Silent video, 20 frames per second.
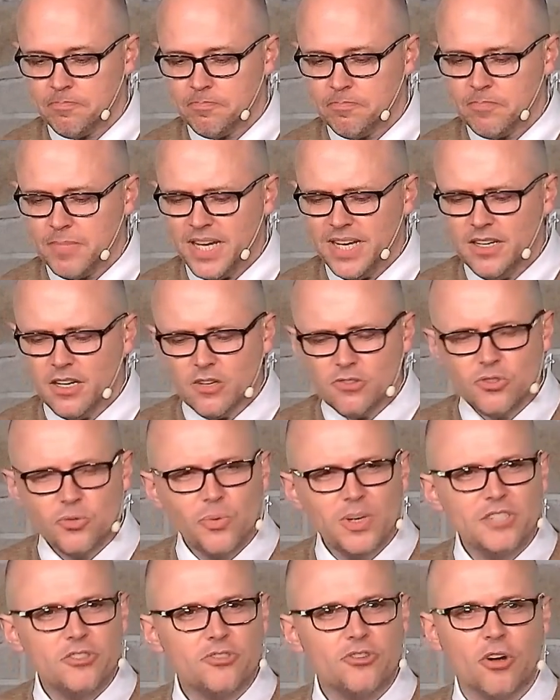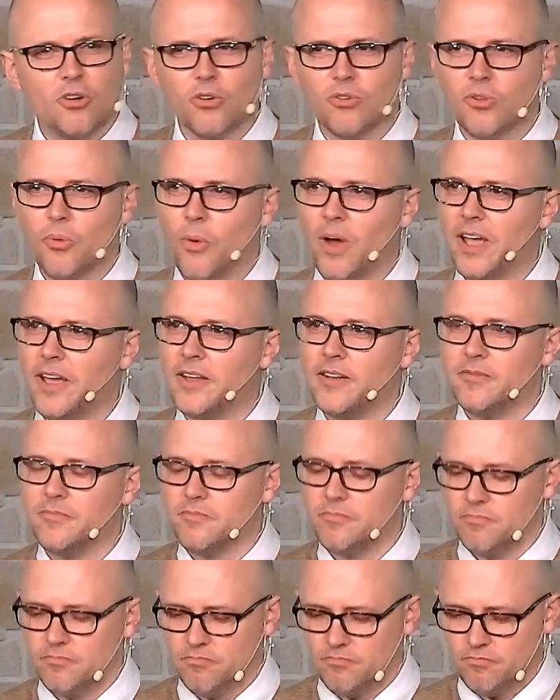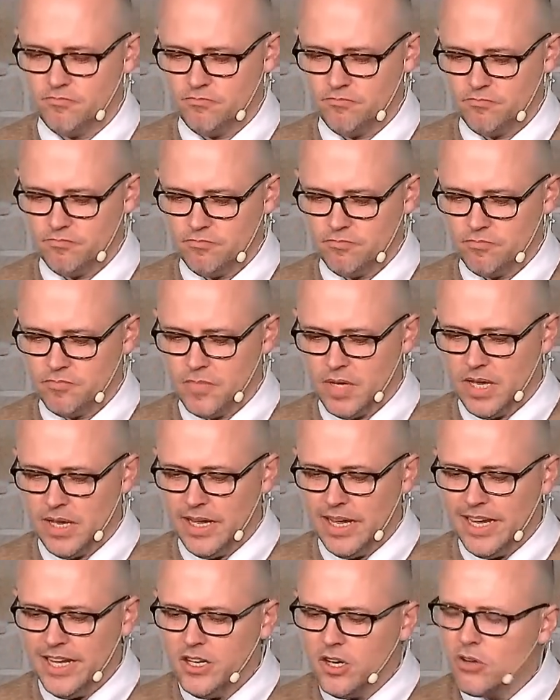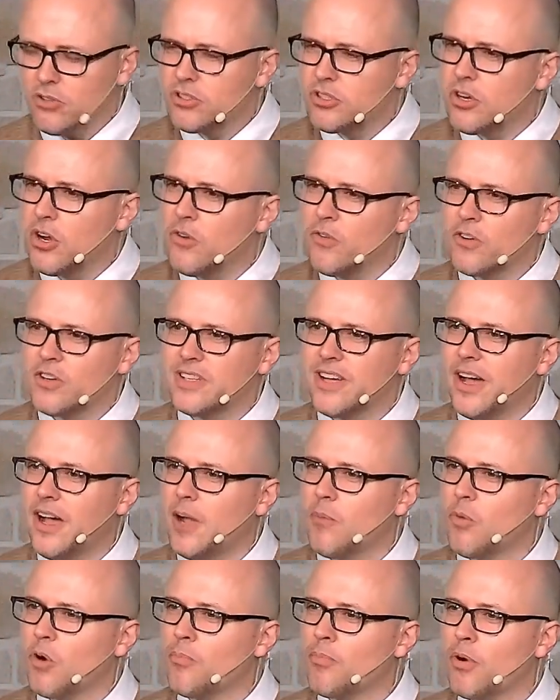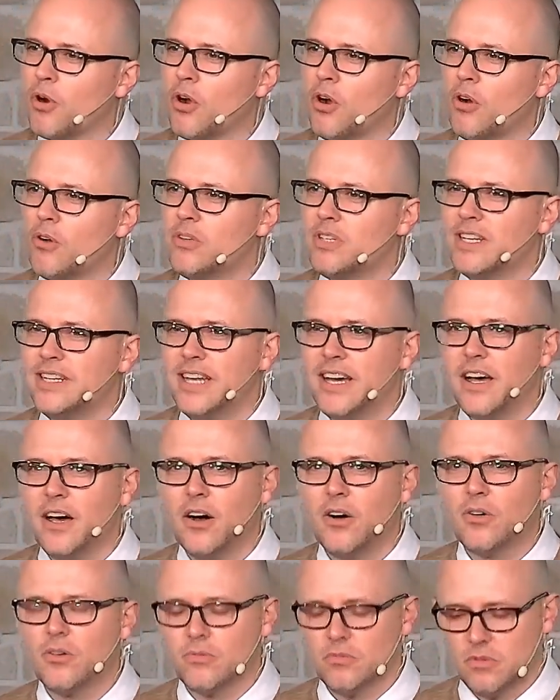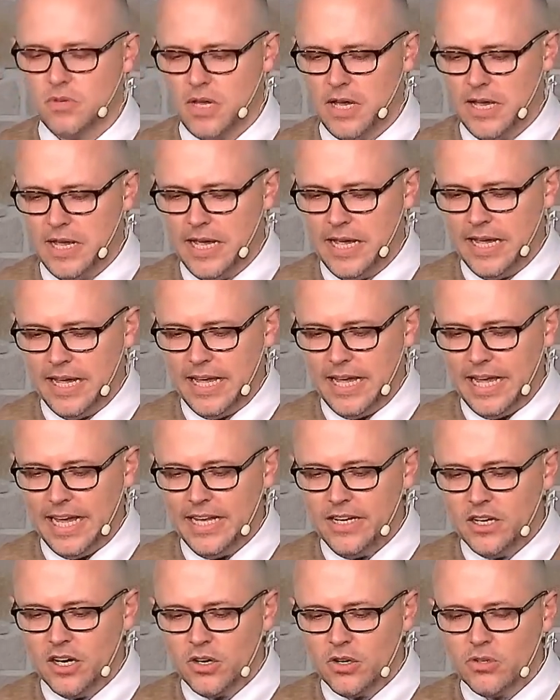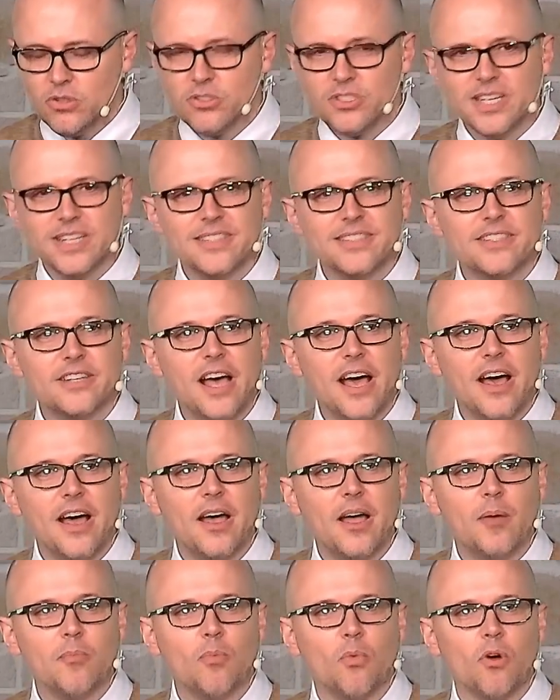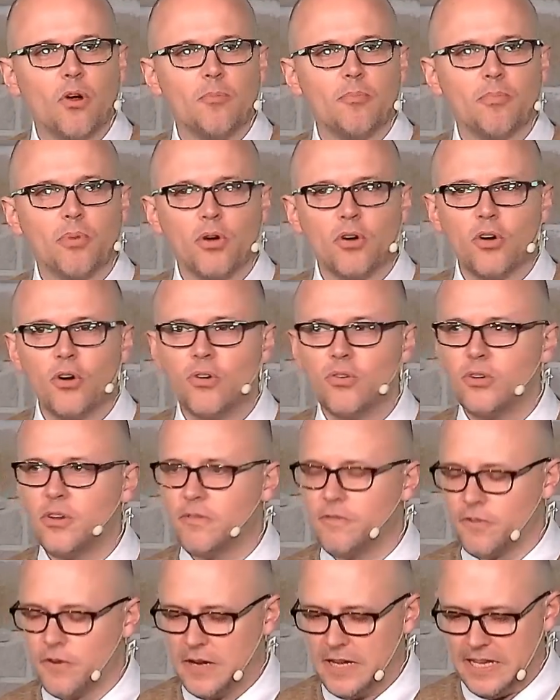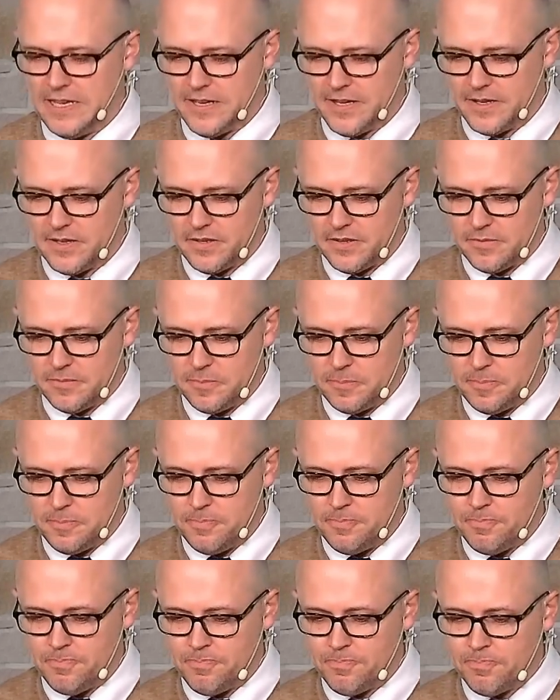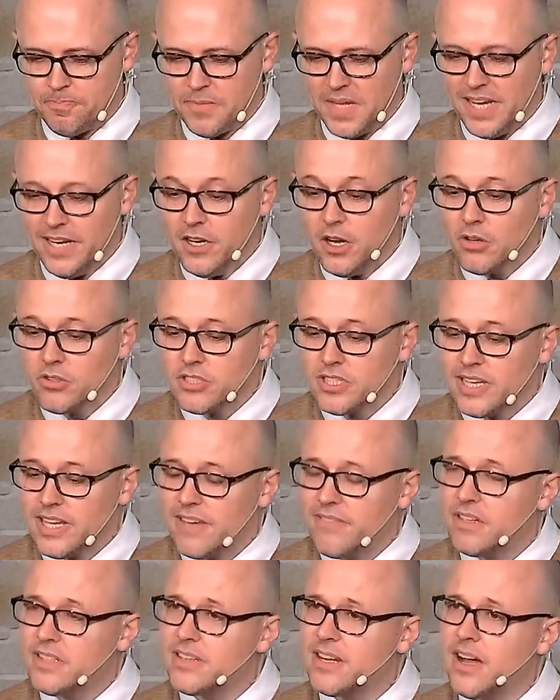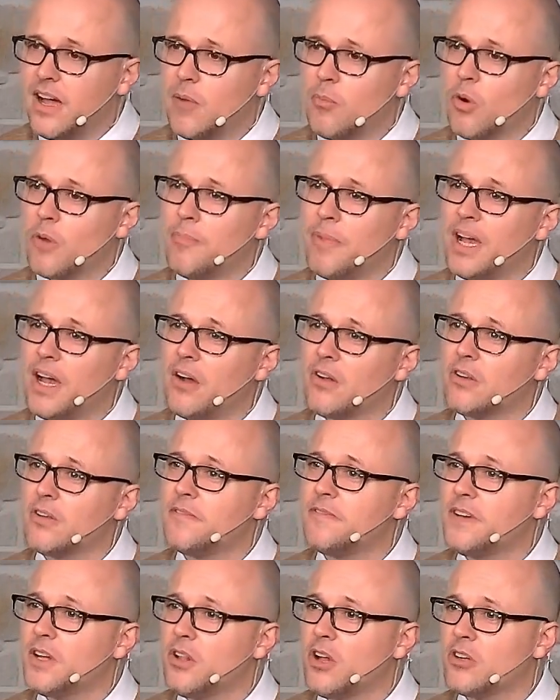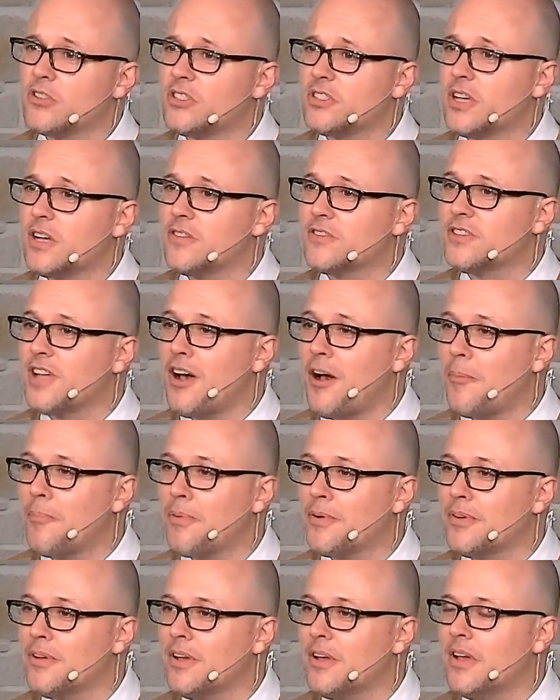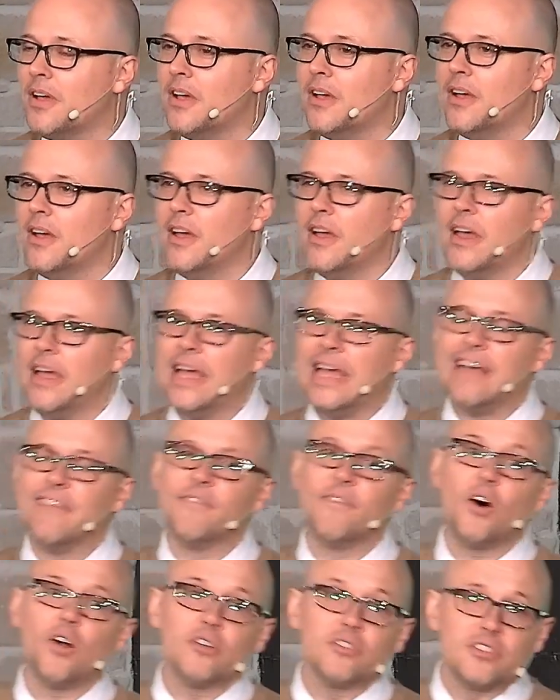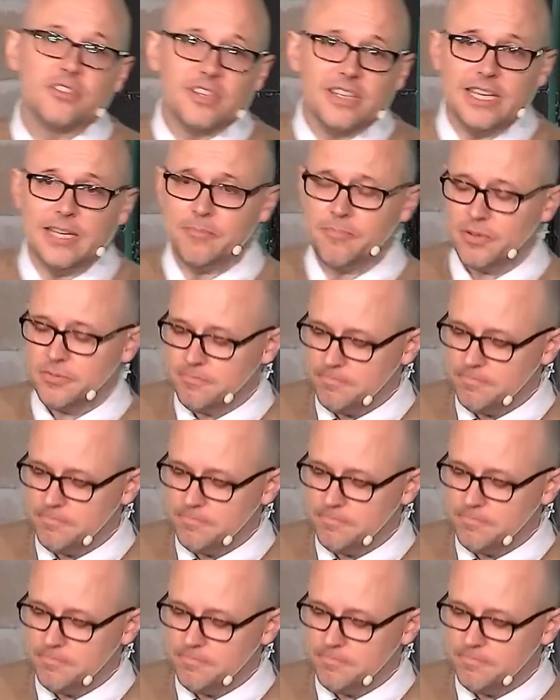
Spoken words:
He knows we struggle to wait. He knows that over time we're prone to doubt. He knows in time we're prone to forget. He knows that given time we're bound to fill ourselves up and fall asleep.